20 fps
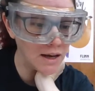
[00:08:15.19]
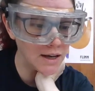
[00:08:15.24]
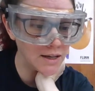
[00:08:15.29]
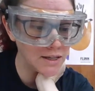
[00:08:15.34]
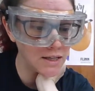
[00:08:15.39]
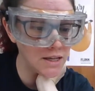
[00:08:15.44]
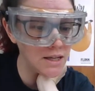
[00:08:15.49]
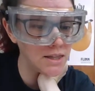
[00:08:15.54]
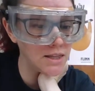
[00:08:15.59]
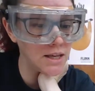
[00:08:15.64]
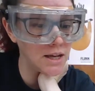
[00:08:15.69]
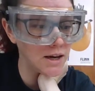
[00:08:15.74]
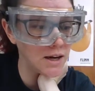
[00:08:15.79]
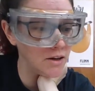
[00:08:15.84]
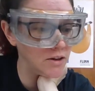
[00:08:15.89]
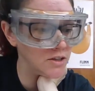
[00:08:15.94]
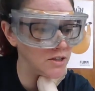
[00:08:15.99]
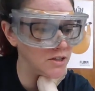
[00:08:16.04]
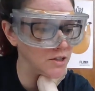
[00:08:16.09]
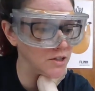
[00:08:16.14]
Heat the
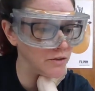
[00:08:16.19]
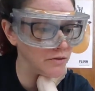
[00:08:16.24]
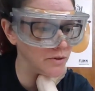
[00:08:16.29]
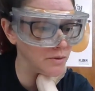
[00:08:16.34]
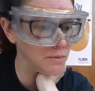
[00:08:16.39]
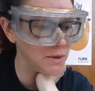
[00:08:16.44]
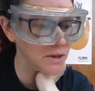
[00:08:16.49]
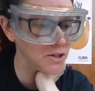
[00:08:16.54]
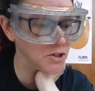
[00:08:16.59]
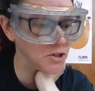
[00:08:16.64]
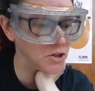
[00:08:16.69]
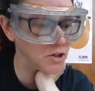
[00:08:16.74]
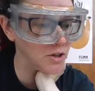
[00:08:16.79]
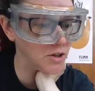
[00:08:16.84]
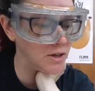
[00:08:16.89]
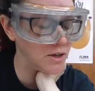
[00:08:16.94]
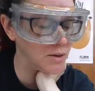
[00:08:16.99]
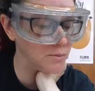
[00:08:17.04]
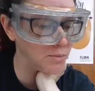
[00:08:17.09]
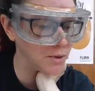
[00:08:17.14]
iron and sulfur mixture
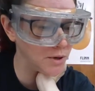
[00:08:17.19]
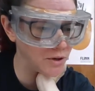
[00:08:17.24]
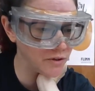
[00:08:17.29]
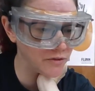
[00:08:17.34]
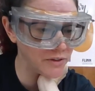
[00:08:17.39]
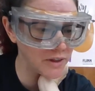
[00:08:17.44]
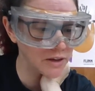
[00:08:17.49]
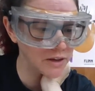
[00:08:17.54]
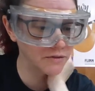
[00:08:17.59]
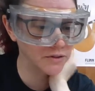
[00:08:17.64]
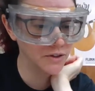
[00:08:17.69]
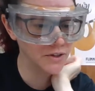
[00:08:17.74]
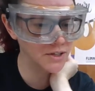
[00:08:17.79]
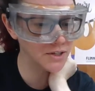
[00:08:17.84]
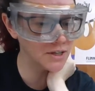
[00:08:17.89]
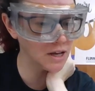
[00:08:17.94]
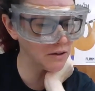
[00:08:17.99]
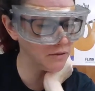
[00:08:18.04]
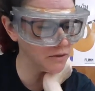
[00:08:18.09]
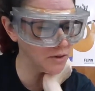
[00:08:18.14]
in a burner flame for
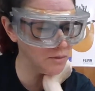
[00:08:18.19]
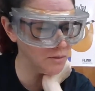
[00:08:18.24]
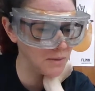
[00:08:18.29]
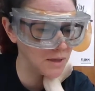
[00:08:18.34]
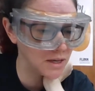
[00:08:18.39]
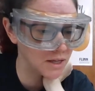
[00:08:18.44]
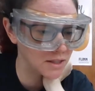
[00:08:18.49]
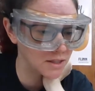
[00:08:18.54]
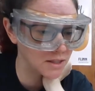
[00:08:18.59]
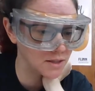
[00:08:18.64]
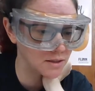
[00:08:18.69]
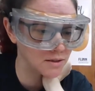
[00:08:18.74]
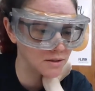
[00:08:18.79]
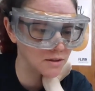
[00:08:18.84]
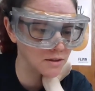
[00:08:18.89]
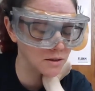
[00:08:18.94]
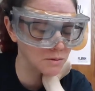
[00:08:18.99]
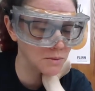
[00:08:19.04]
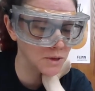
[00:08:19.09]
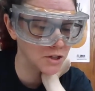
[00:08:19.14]
several minutes until
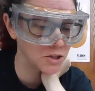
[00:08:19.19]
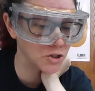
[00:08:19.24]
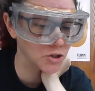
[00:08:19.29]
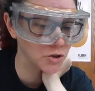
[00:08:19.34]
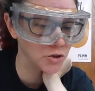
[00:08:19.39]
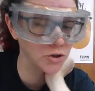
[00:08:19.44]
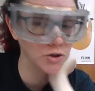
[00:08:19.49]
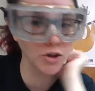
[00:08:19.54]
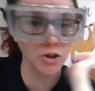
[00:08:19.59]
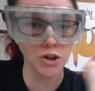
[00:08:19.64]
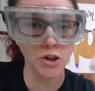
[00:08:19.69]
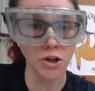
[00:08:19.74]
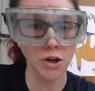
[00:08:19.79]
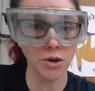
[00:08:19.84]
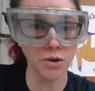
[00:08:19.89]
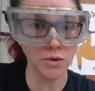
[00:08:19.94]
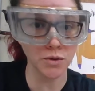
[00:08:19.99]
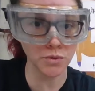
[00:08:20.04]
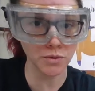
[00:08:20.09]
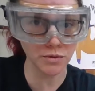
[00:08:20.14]
the mixture
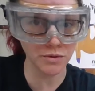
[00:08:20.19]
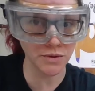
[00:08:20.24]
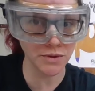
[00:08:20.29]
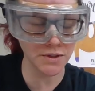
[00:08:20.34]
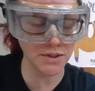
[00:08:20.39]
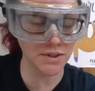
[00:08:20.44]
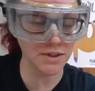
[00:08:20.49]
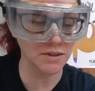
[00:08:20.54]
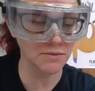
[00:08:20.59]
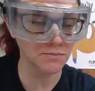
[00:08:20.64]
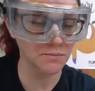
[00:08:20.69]
glows.